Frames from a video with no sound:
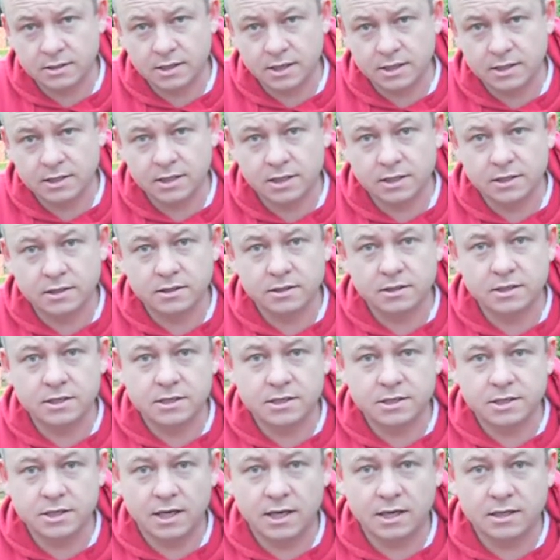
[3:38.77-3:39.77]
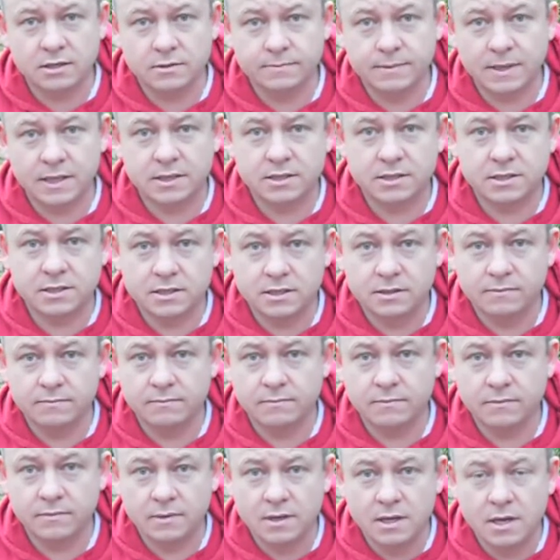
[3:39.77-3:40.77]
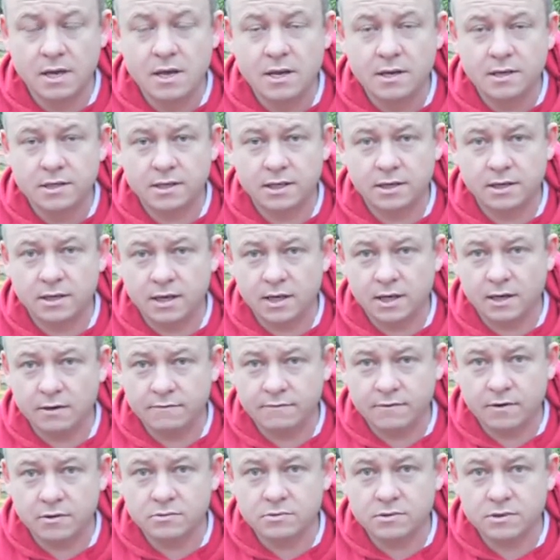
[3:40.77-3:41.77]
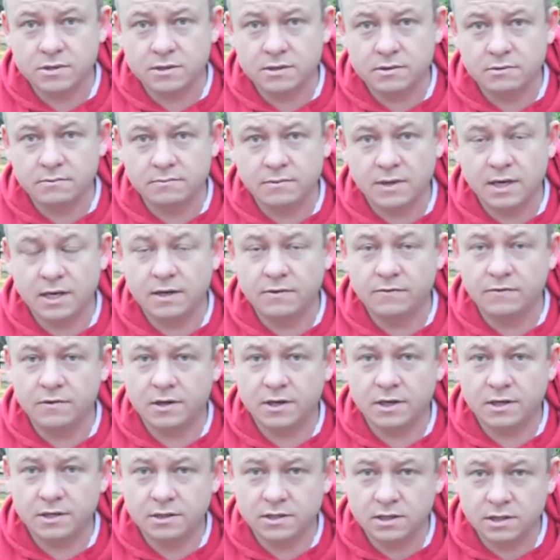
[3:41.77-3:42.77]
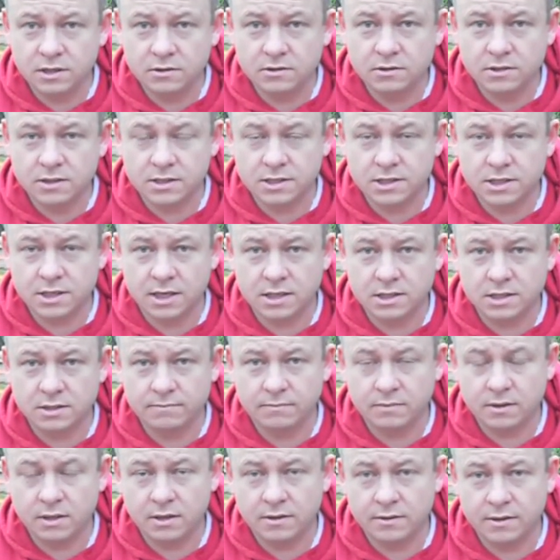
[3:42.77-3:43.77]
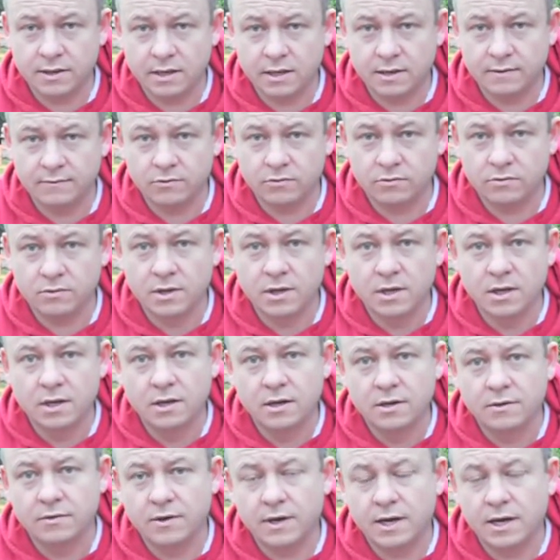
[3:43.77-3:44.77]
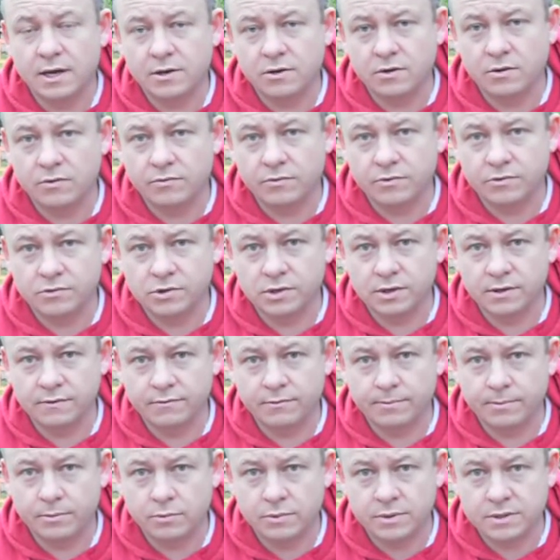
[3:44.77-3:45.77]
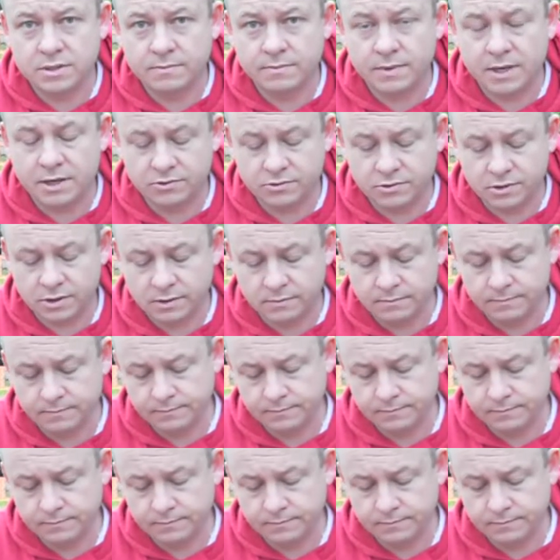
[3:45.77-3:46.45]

They tend to discharge to about 10.5 volts, and if you continue discharging below that level, they are not retrievable as a battery.